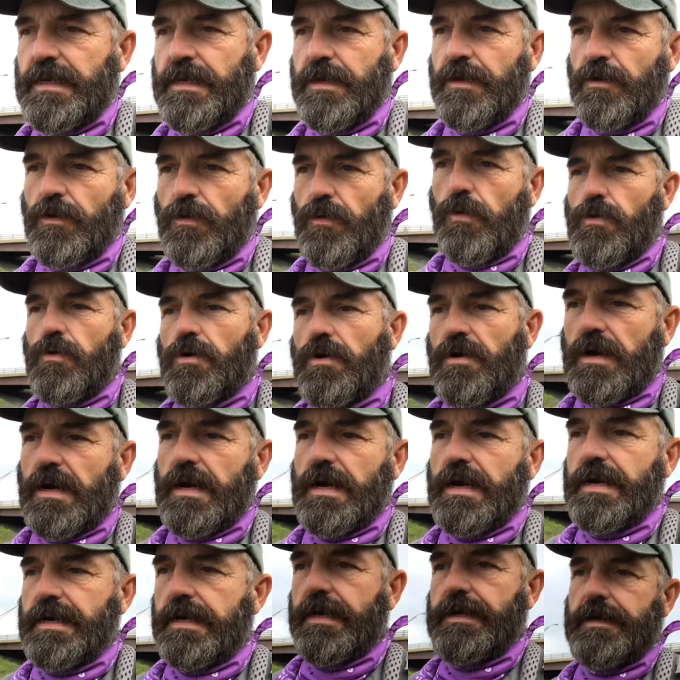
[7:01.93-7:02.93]
or
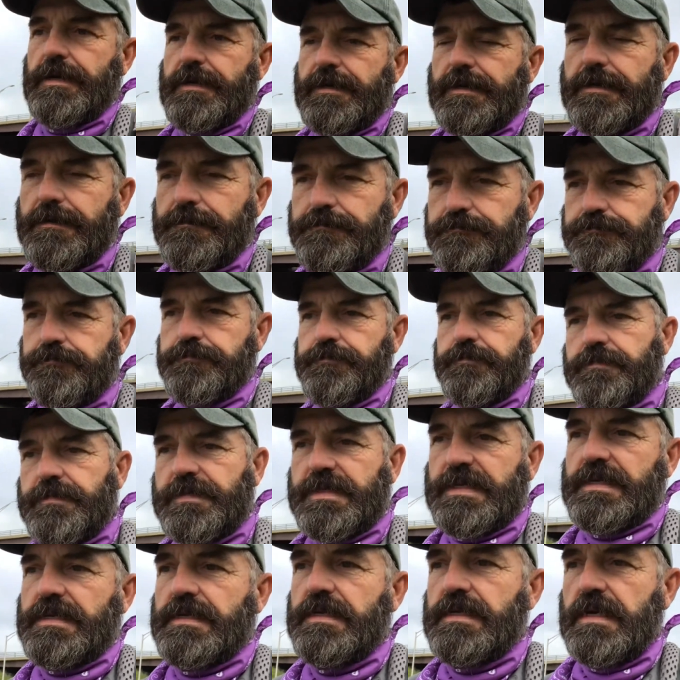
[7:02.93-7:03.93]
I
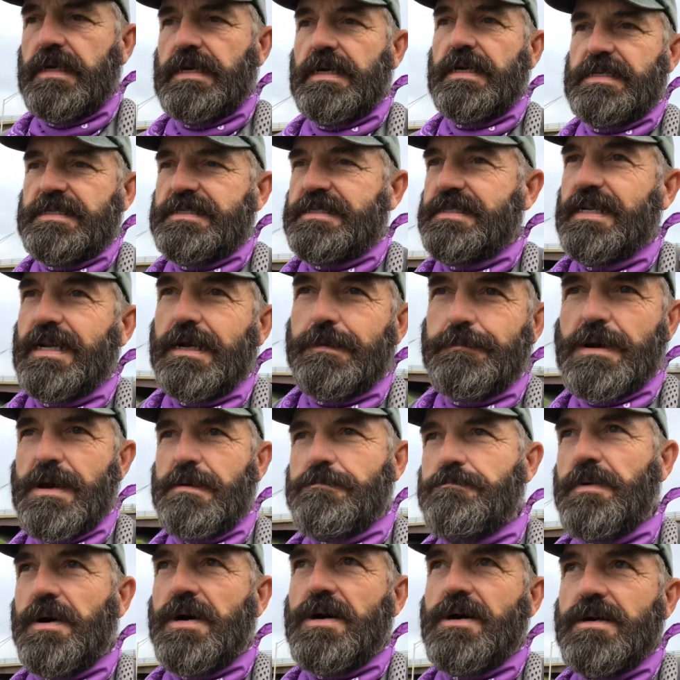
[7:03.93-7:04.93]
sit on my
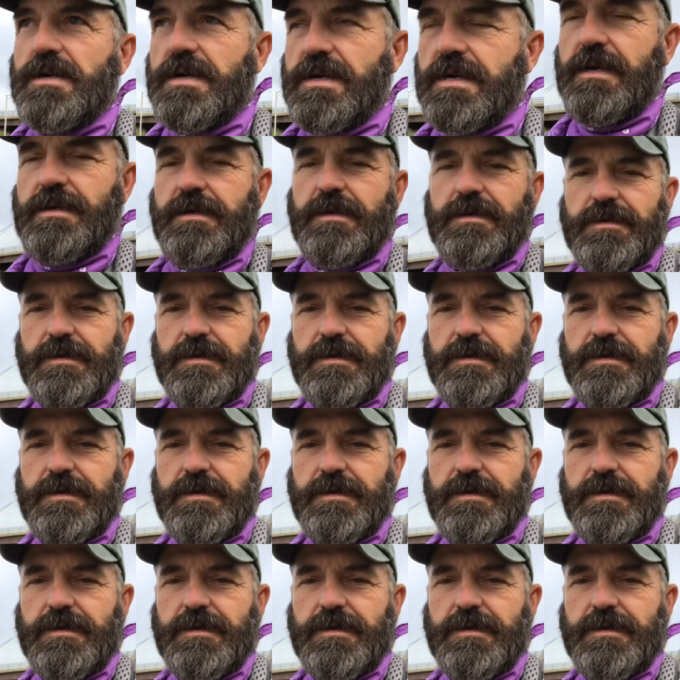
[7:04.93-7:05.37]
bunk.